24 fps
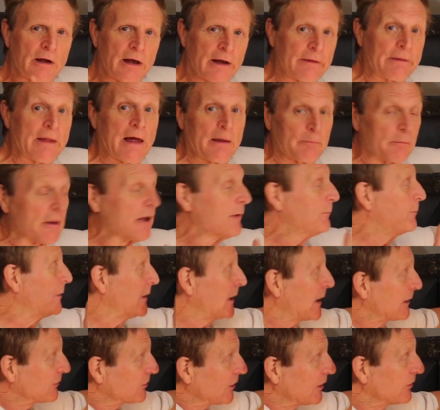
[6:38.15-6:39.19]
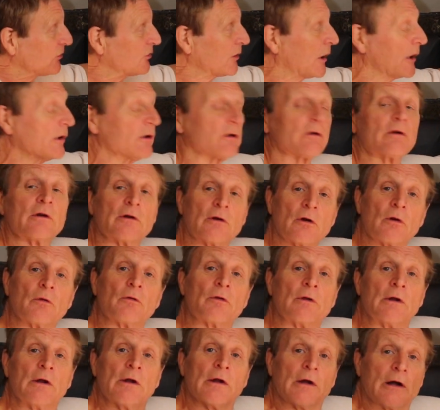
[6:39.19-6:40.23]
And that may be, as I said, in, you know,
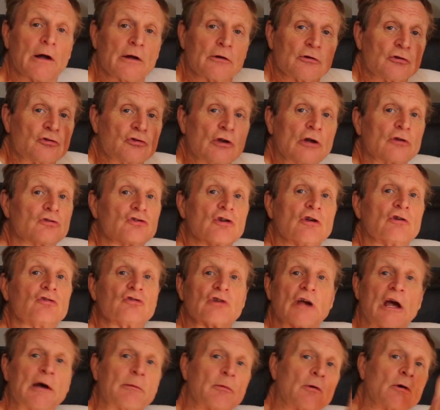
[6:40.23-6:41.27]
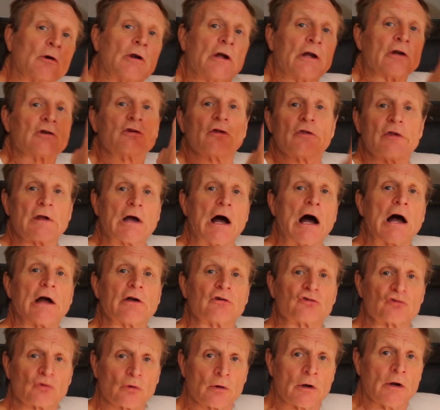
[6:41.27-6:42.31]
a chin jab or into the
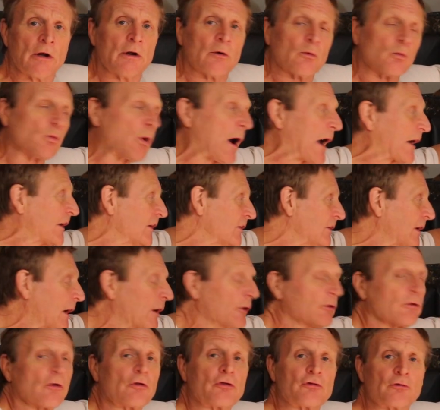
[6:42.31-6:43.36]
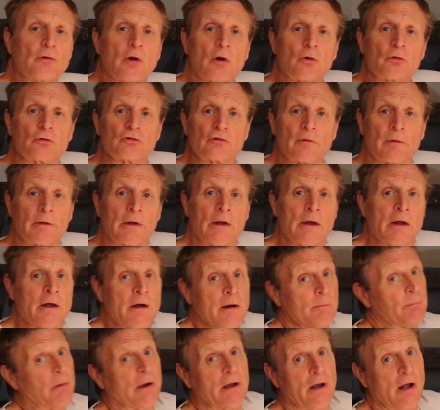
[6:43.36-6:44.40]
eyes or whacking down in the throat or something.
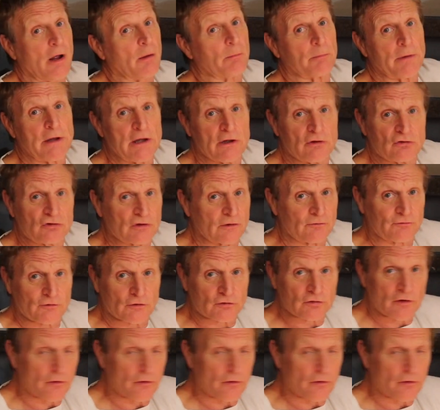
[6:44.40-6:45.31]
By all means, if there's